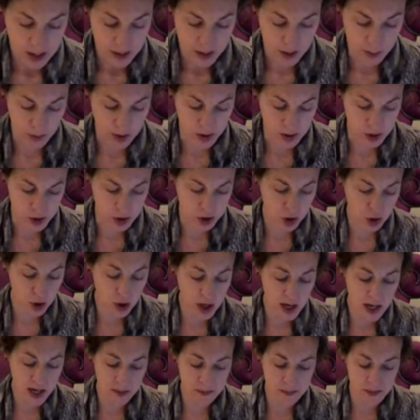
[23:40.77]
There were
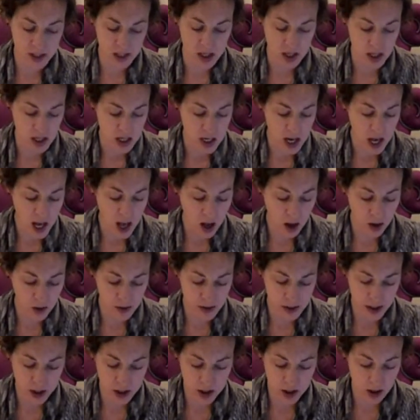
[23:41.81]
screams and
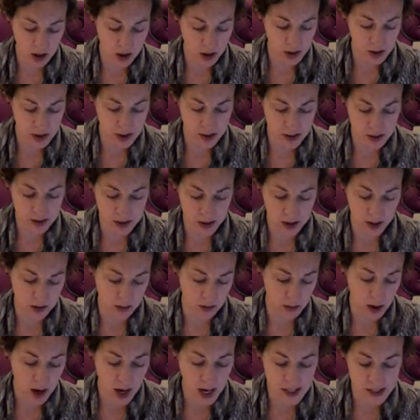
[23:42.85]
yells and curses and
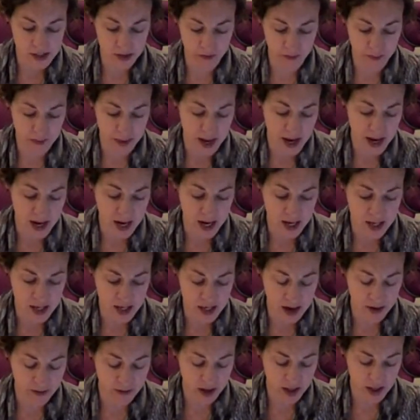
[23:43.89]
cries of pain,
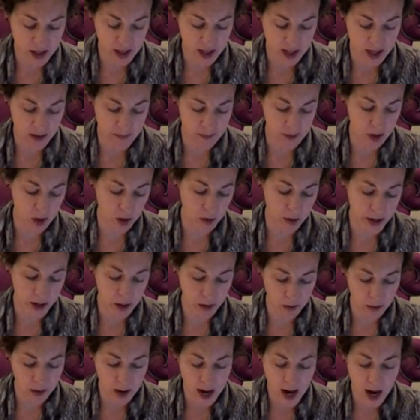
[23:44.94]
and everything kept going
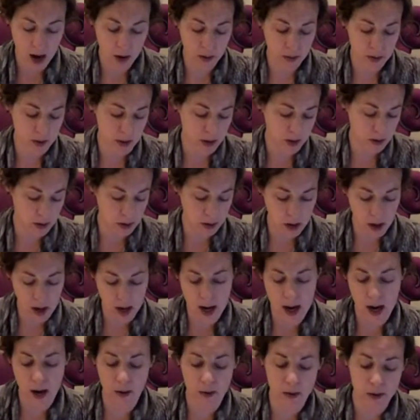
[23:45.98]
round and
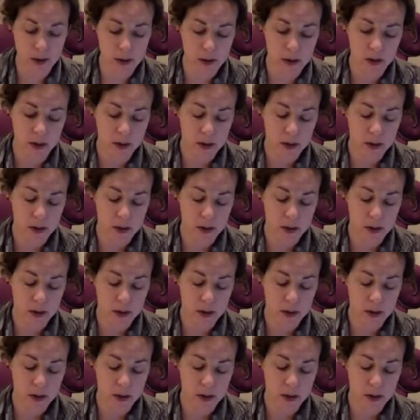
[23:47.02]
round.